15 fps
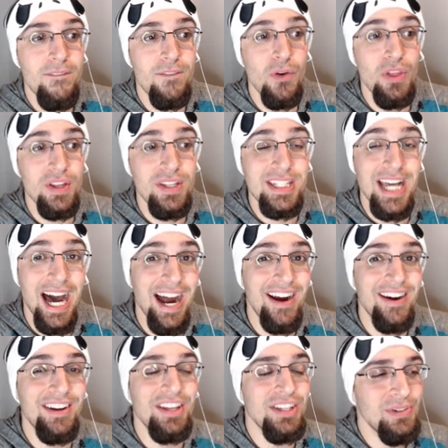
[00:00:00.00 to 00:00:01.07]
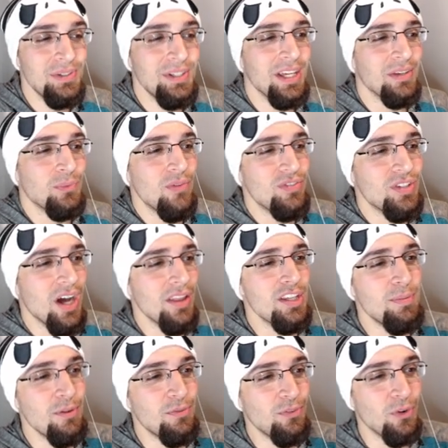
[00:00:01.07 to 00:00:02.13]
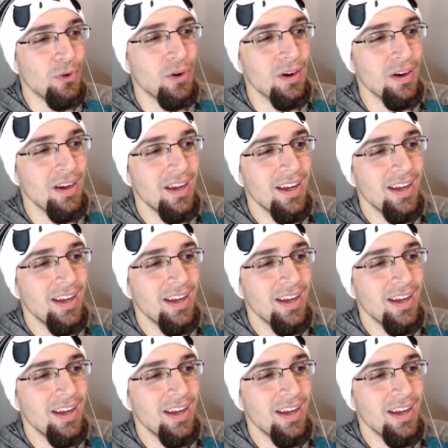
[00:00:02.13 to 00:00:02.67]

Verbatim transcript: for the entire union. We've done this before.